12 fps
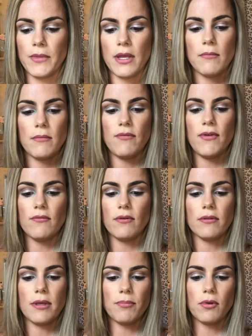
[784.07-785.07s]
My favorite
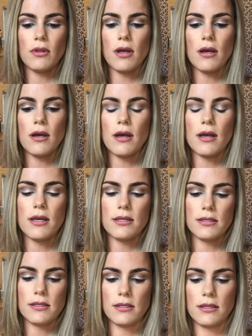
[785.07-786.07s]
lip
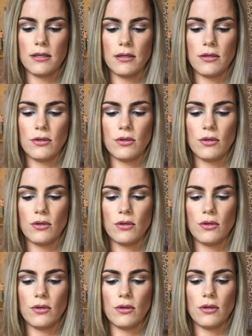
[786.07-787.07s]
gloss,
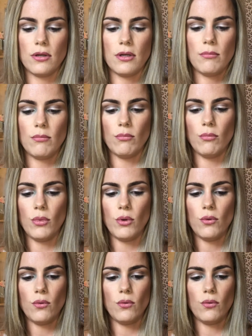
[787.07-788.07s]

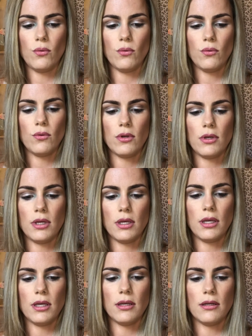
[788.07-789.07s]
Moon
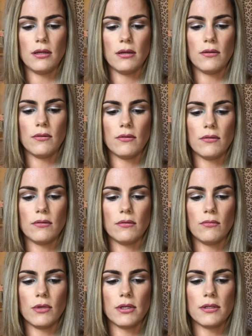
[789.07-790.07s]
in,
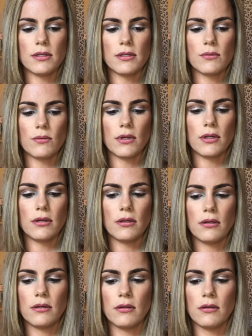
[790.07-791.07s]
what is this one?
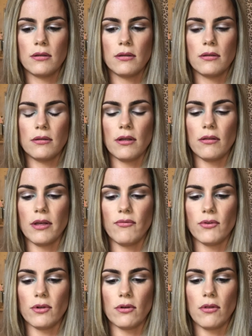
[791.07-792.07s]
The
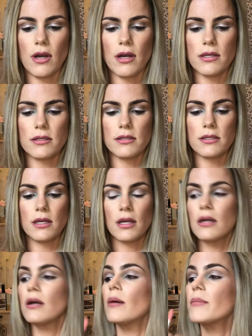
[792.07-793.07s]
Lifter Gloss.
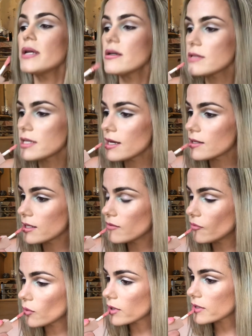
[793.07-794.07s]
I'm gonna have to get like
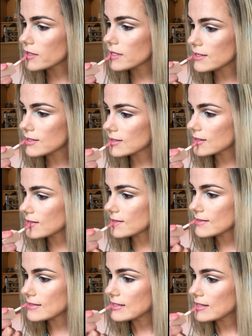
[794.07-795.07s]
4 of these because
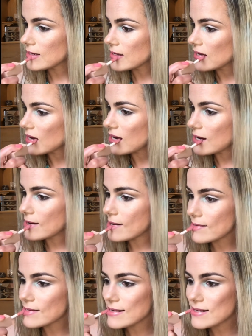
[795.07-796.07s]
you know
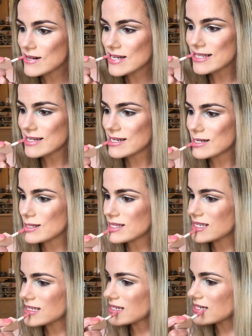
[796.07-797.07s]
they always end up
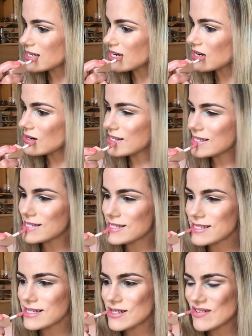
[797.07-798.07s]
discontinuing the
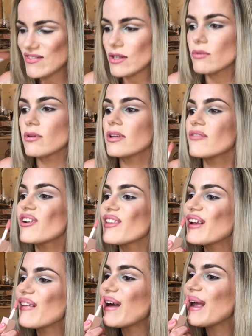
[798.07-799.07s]
stuff you really, really
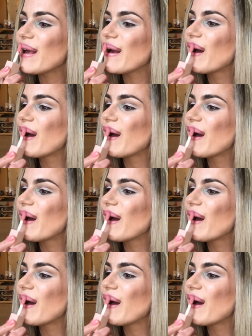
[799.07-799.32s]
like.